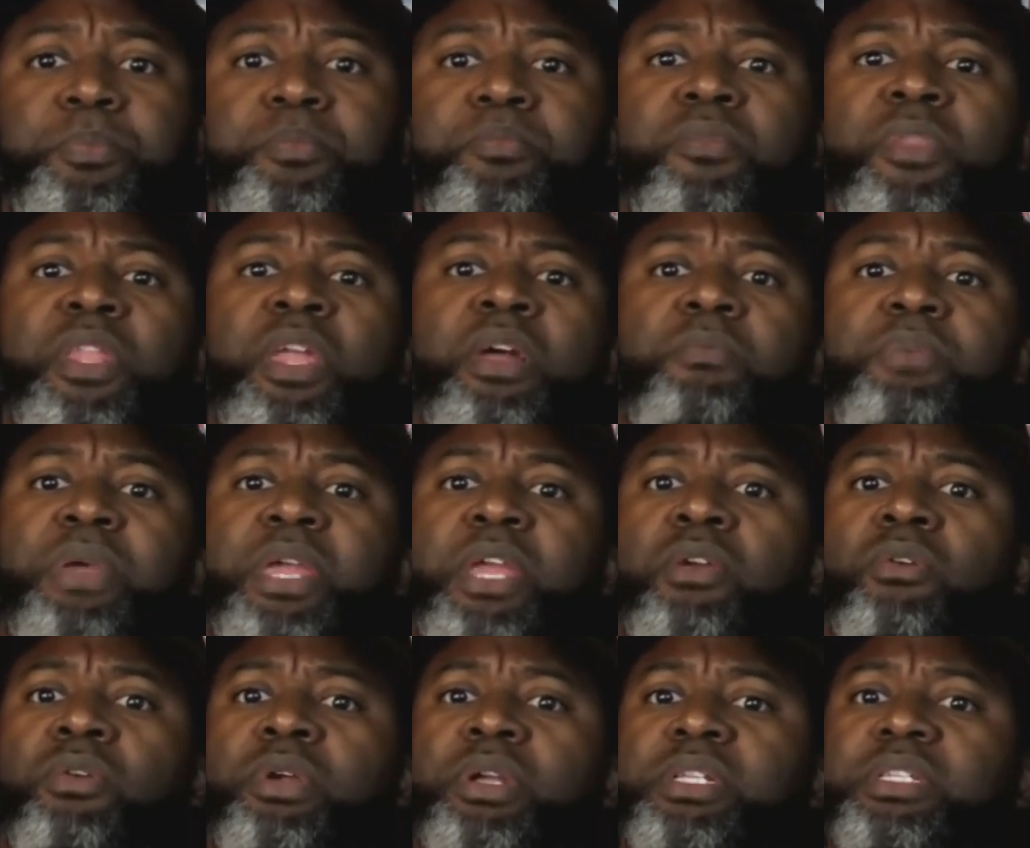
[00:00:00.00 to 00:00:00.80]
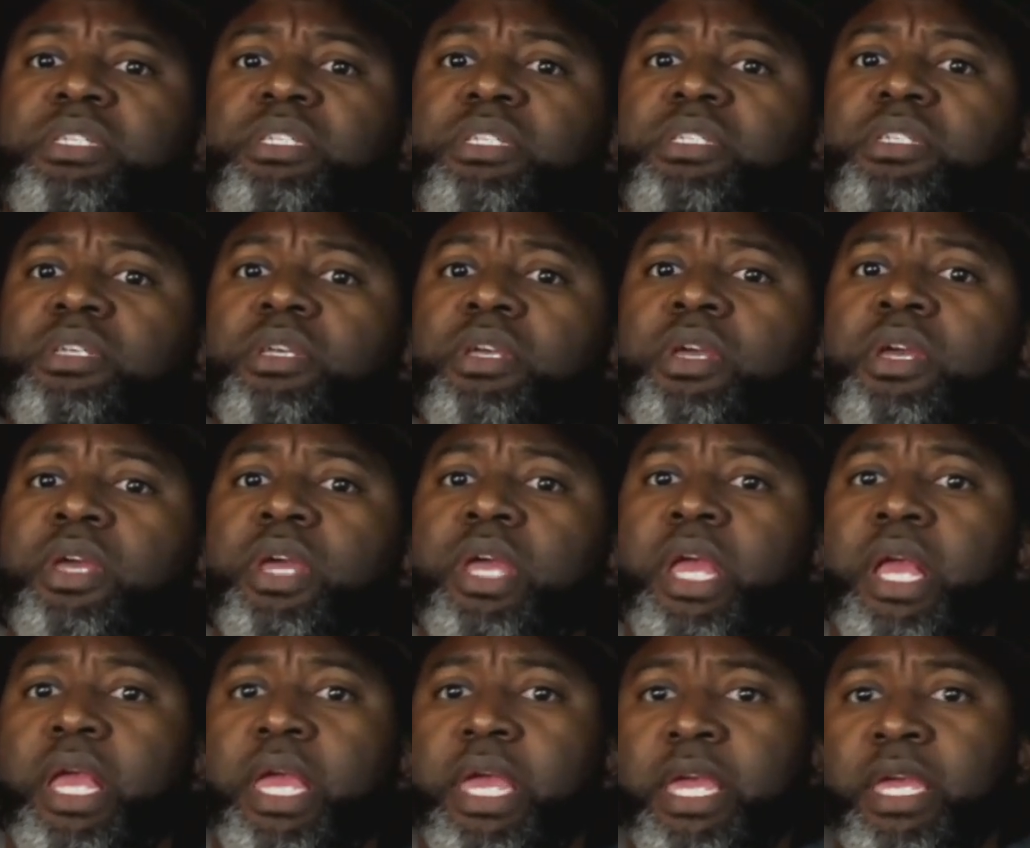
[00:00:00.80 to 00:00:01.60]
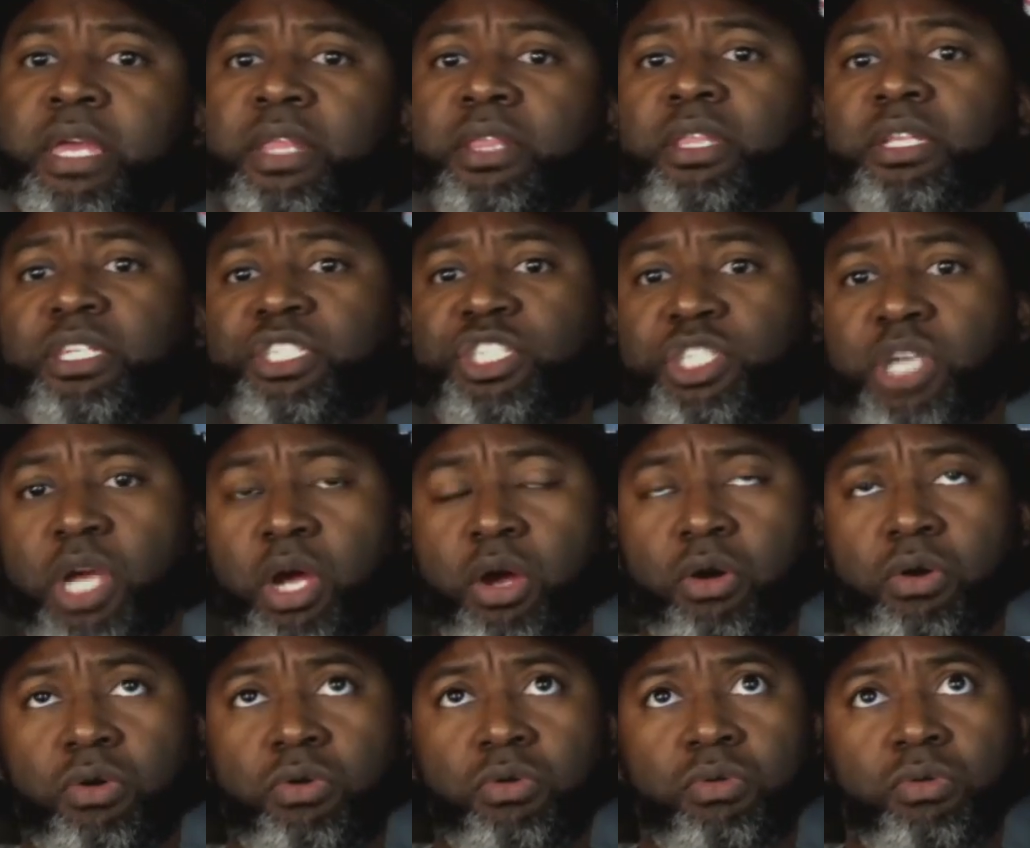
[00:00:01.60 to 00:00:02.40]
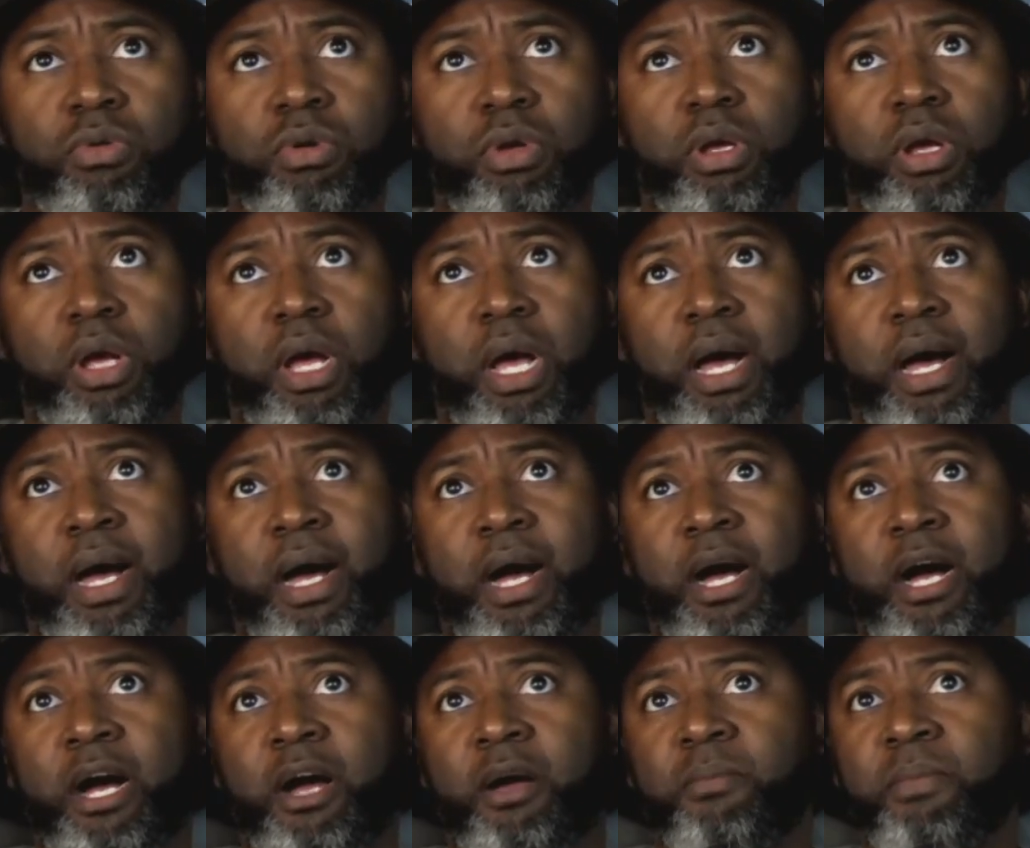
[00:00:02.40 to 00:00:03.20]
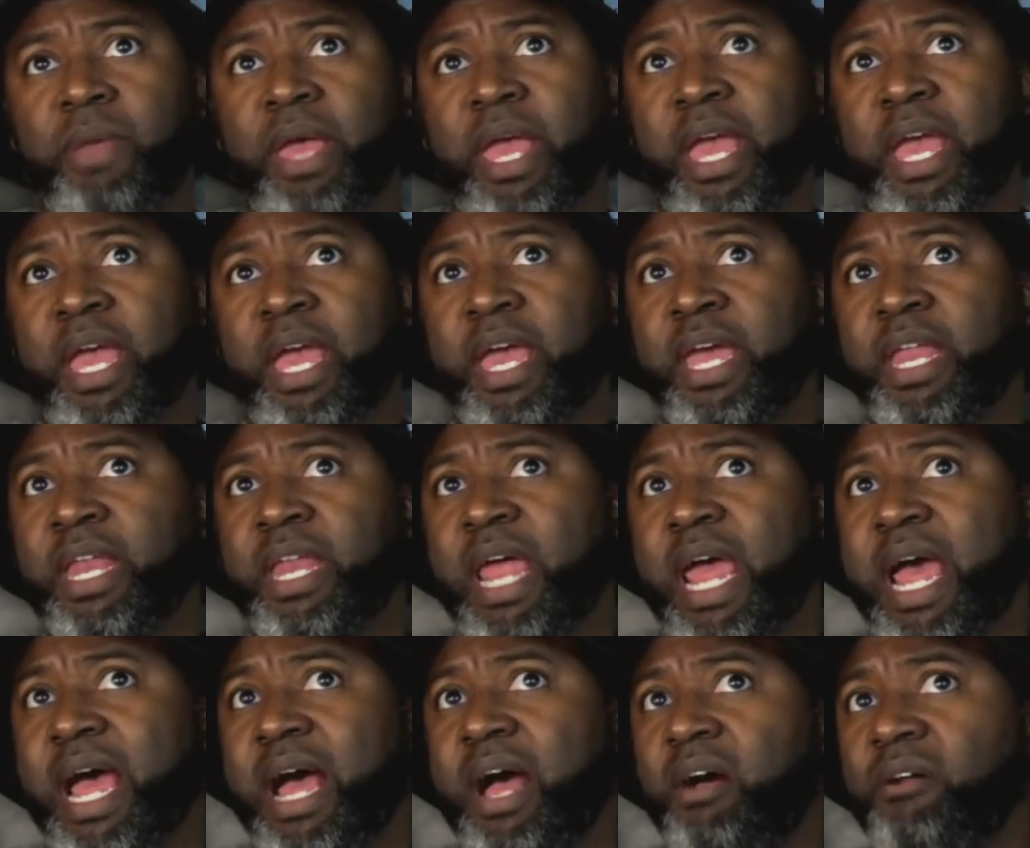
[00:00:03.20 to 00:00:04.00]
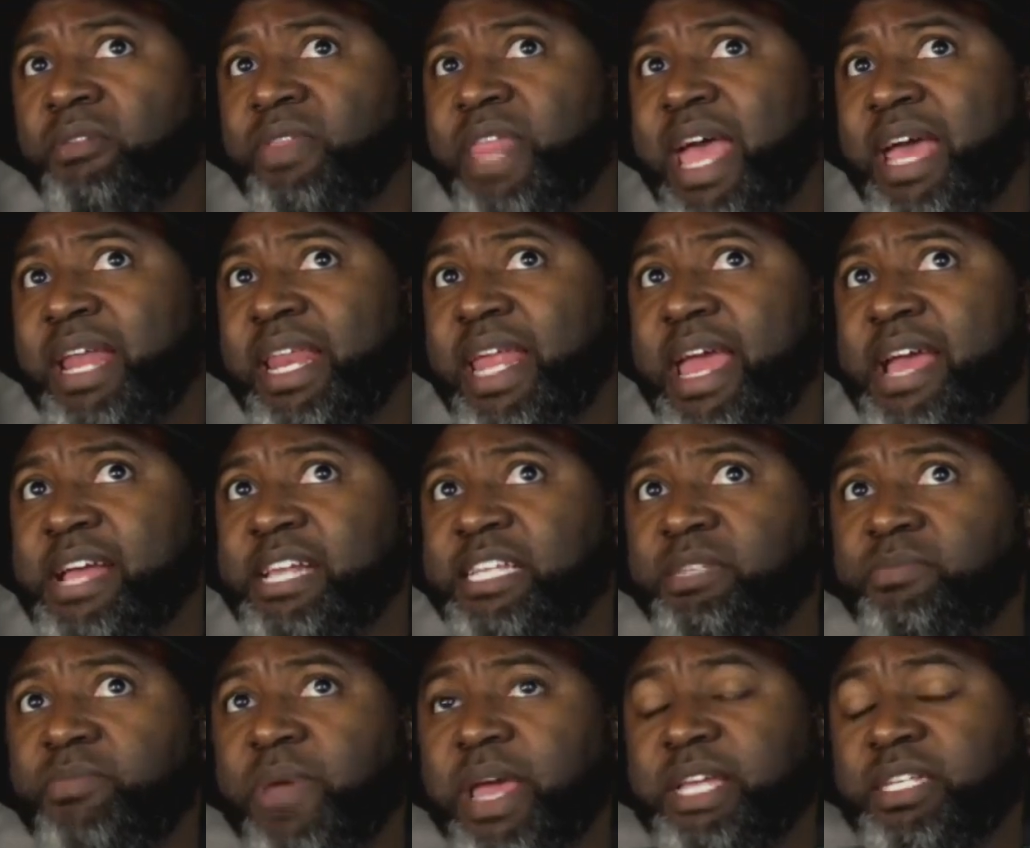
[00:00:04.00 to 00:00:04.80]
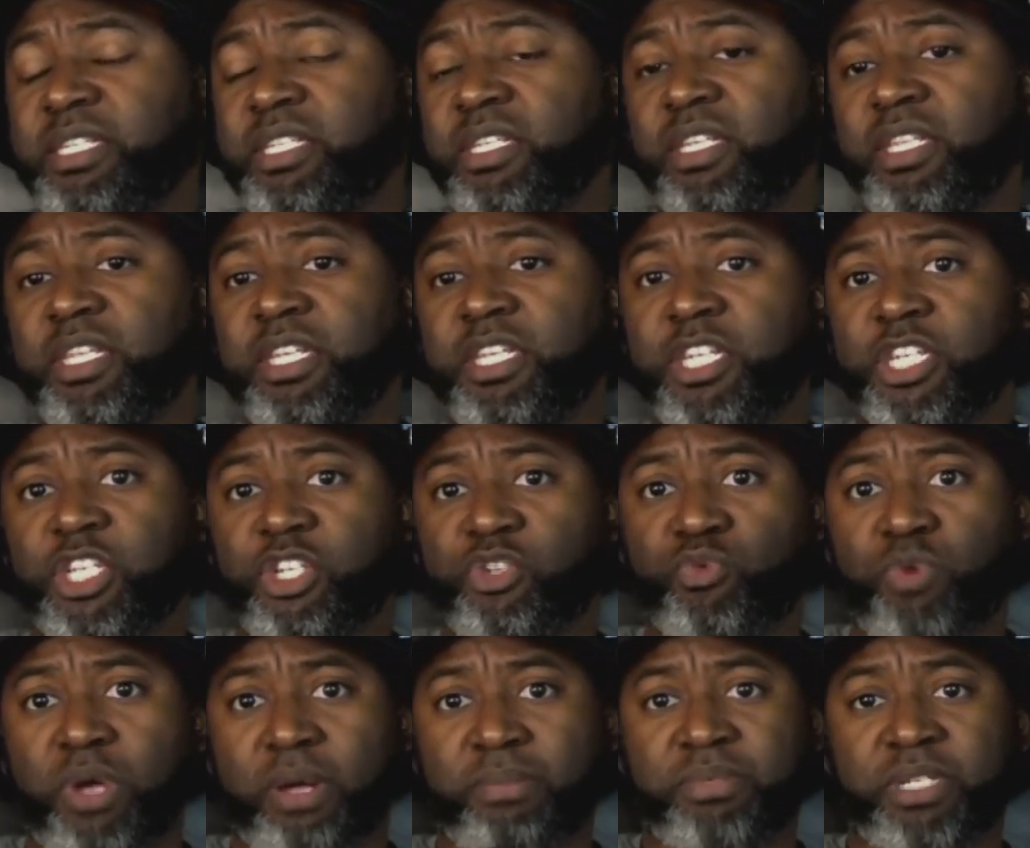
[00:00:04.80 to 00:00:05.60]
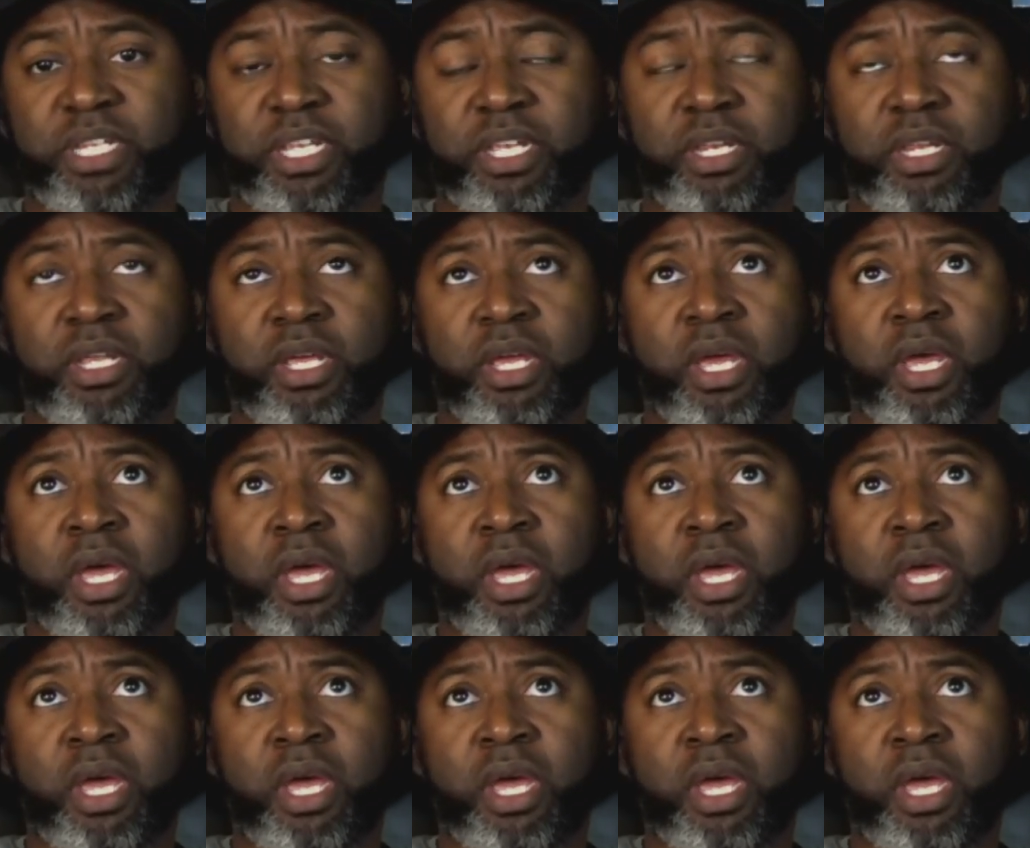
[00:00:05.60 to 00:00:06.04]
appearance in the show um, and how that has basically disrupted